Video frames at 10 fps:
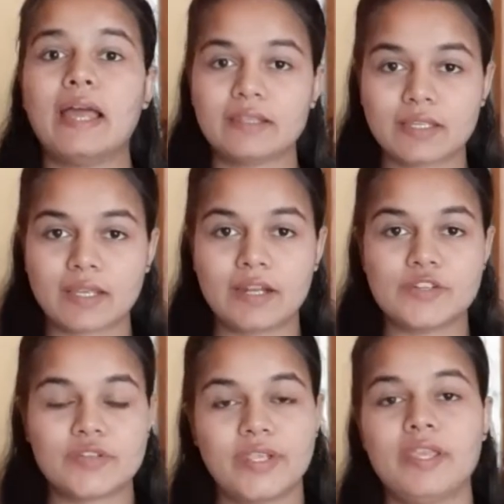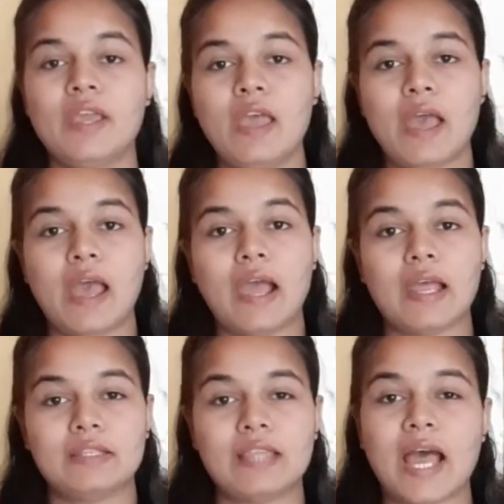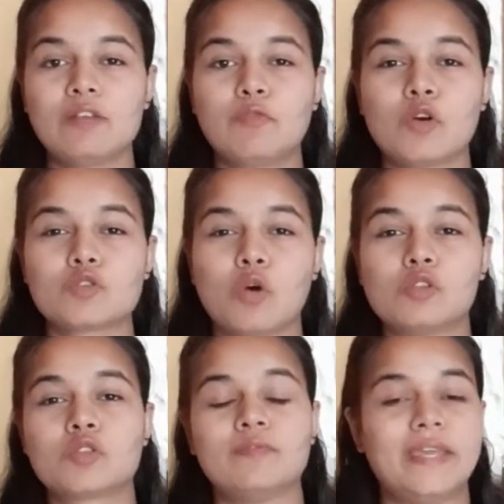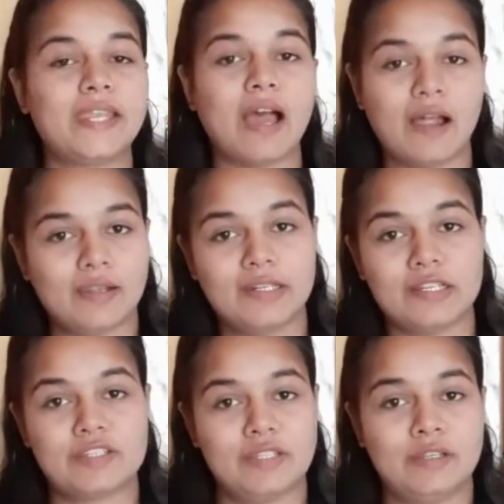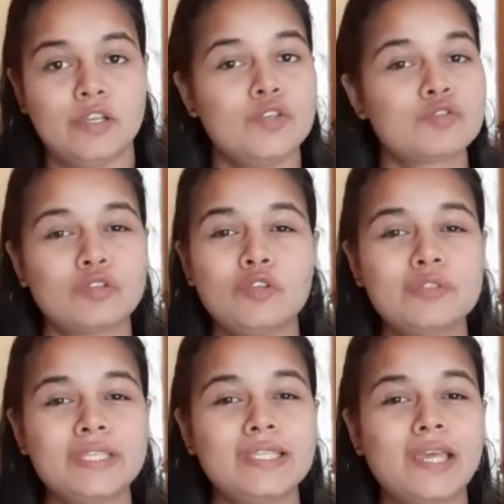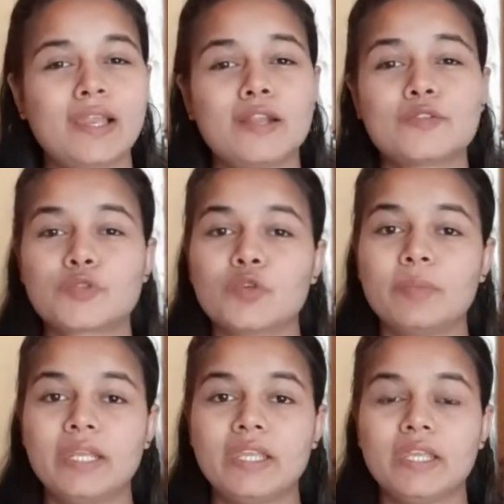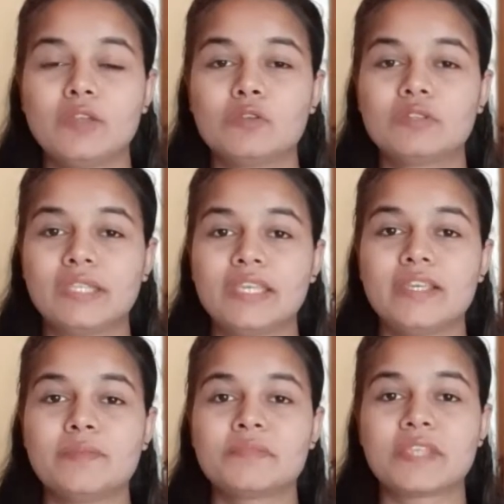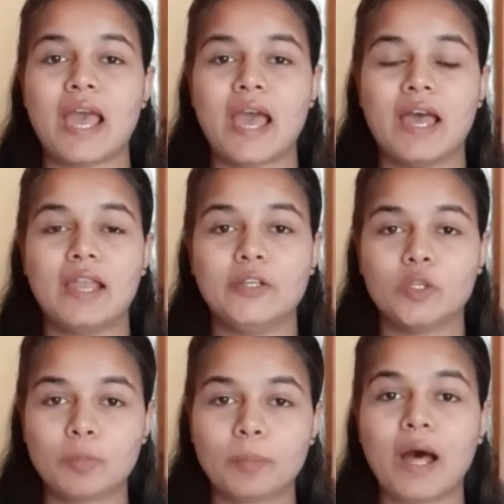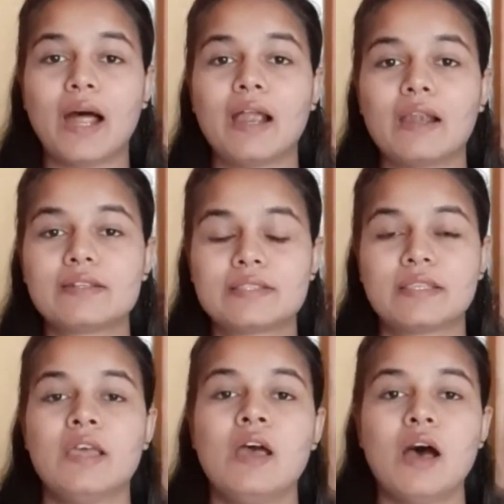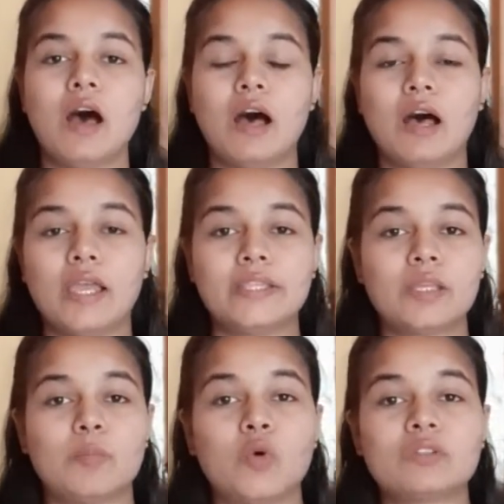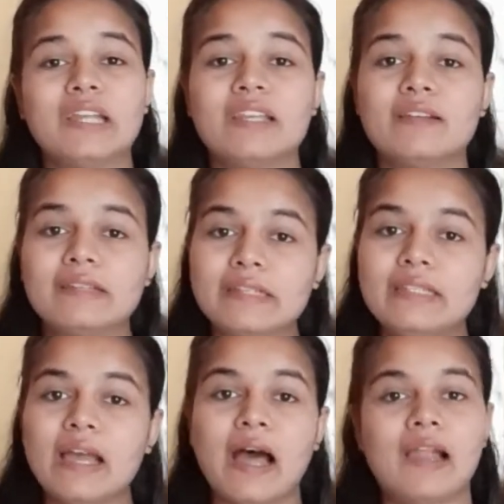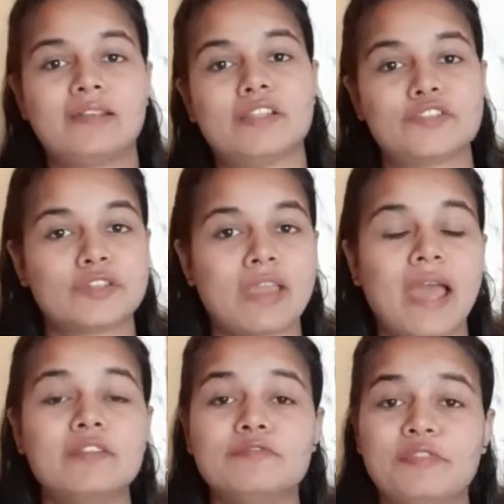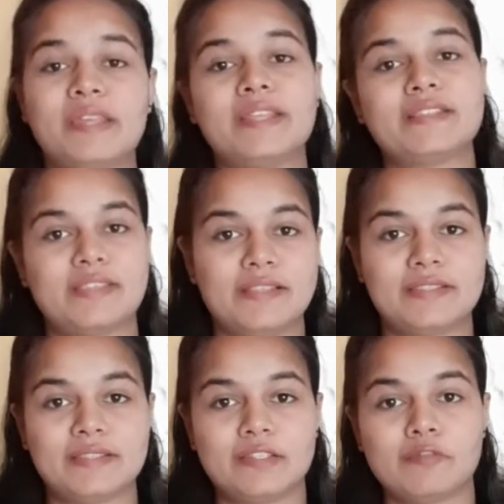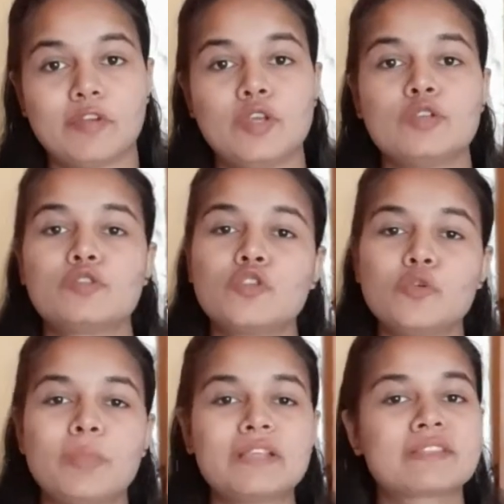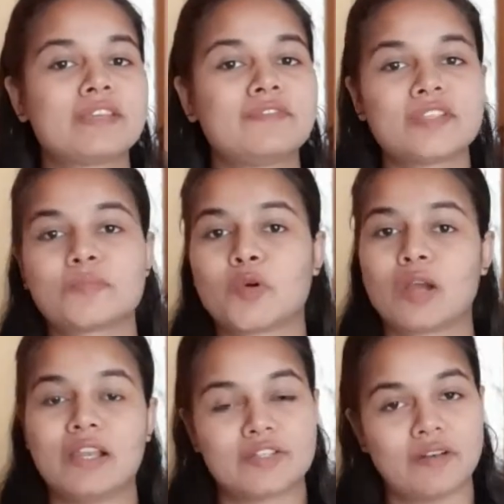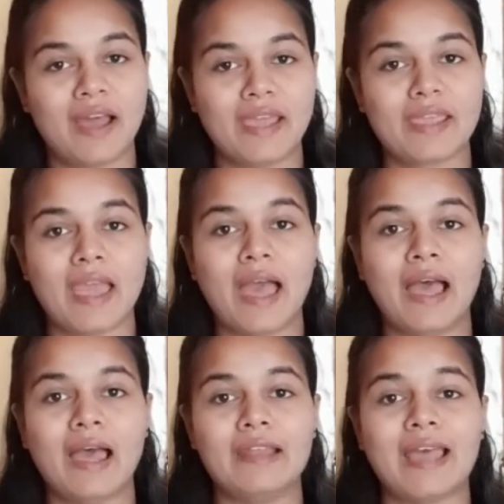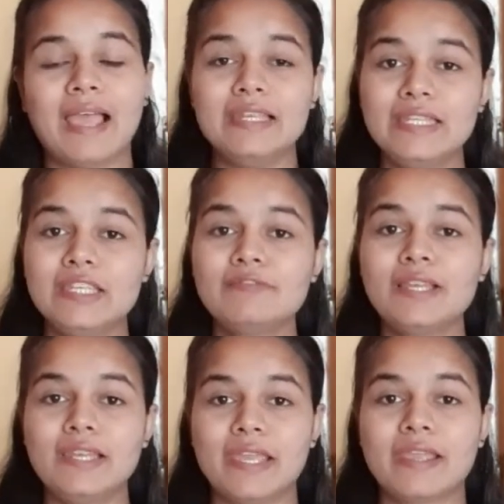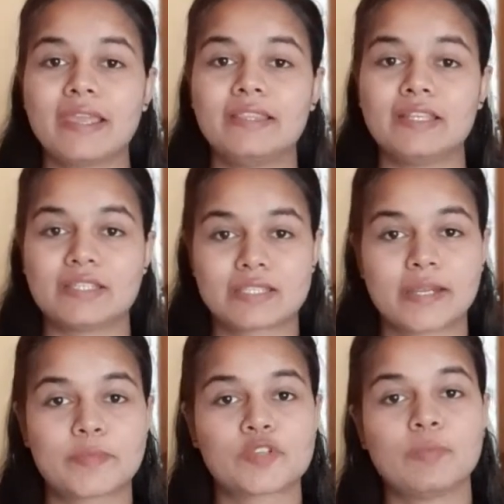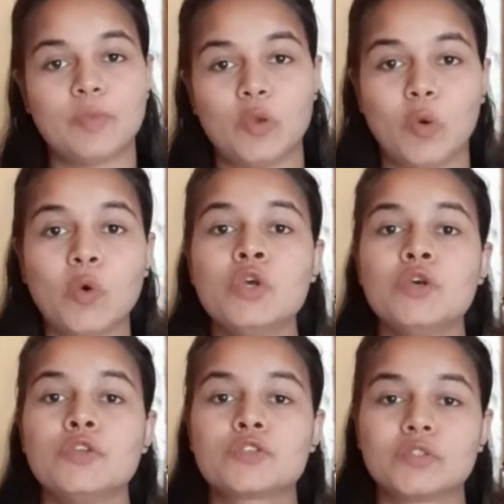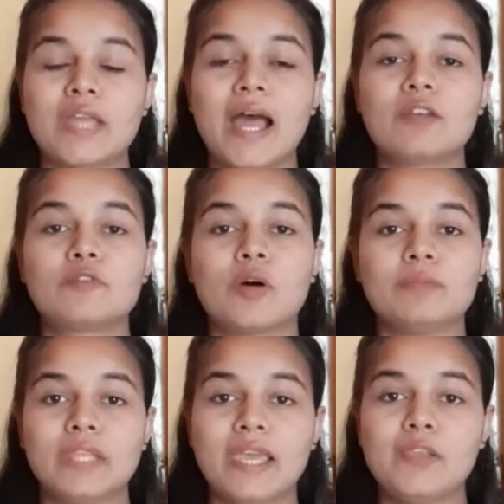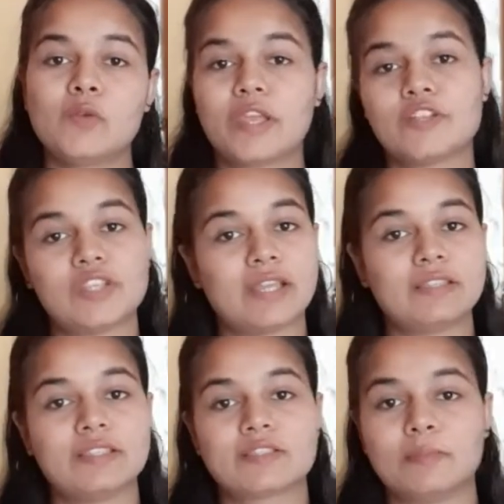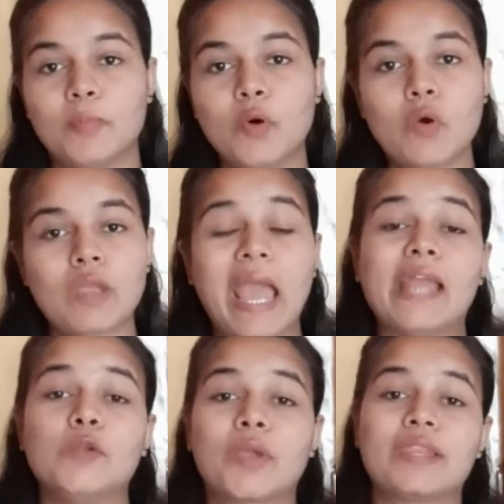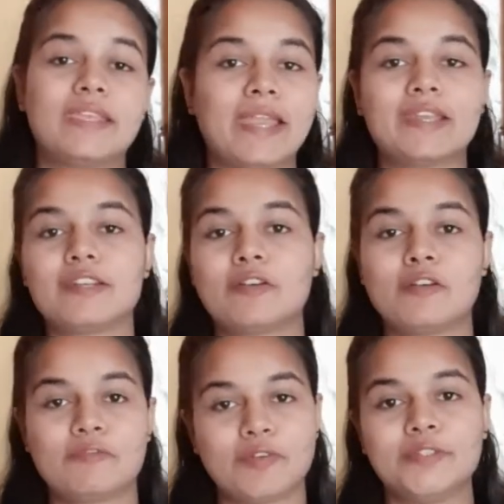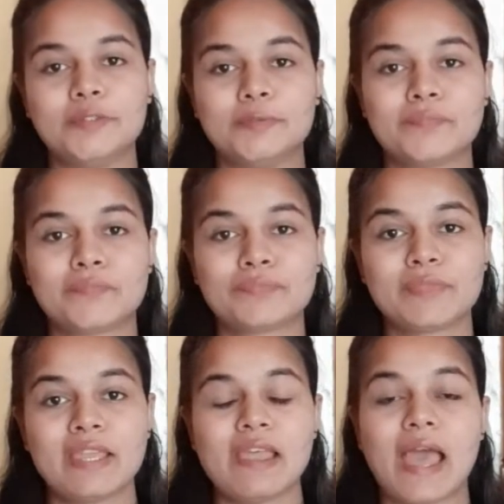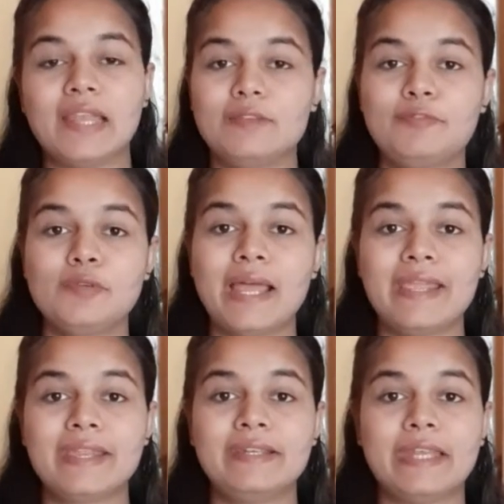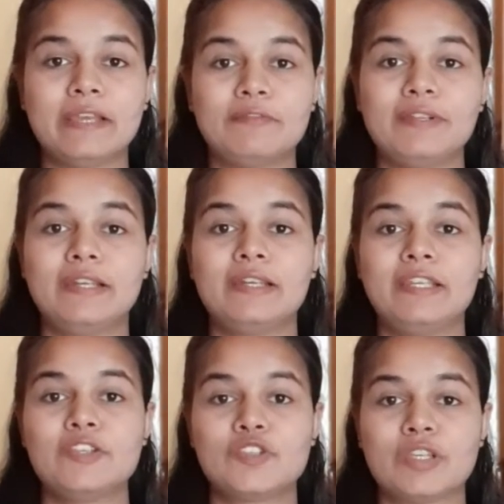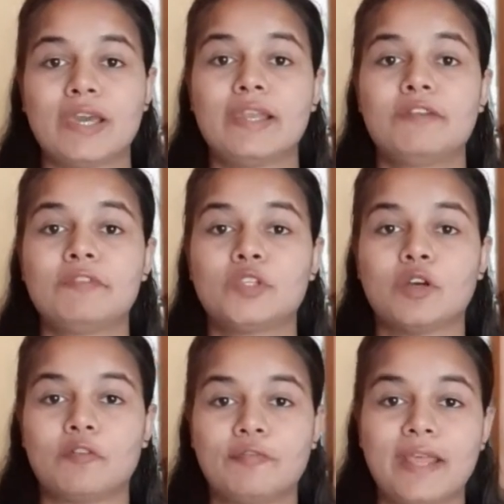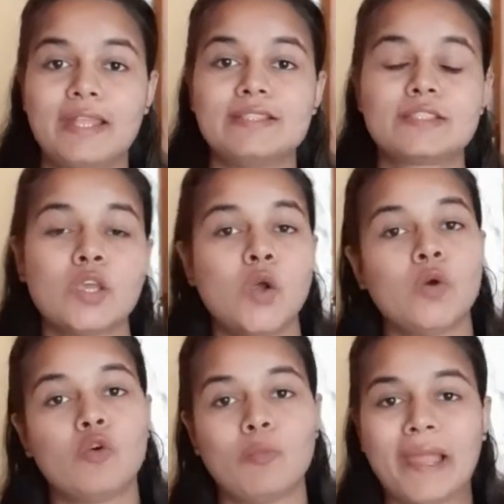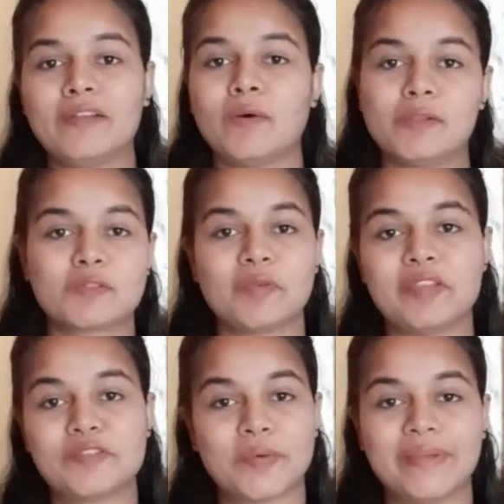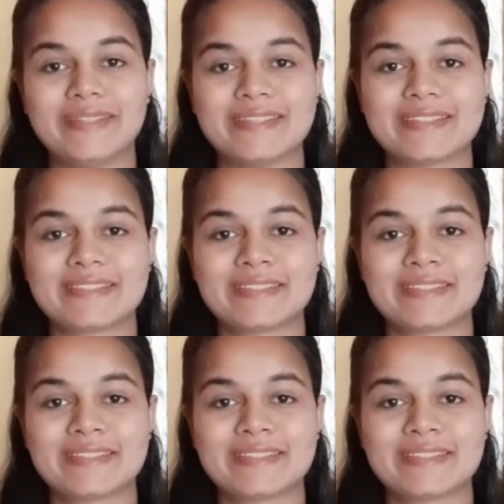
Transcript: another country, and that was also very heart touching. So you see, there are so many themes and parts in the book that are really heart touching and very sensitive. So you must give this book a try, and I'll leave the link in the description below, so that from there you can check this book and you can get it for you. And if you like it, definitely share it with your friends who might also enjoy this.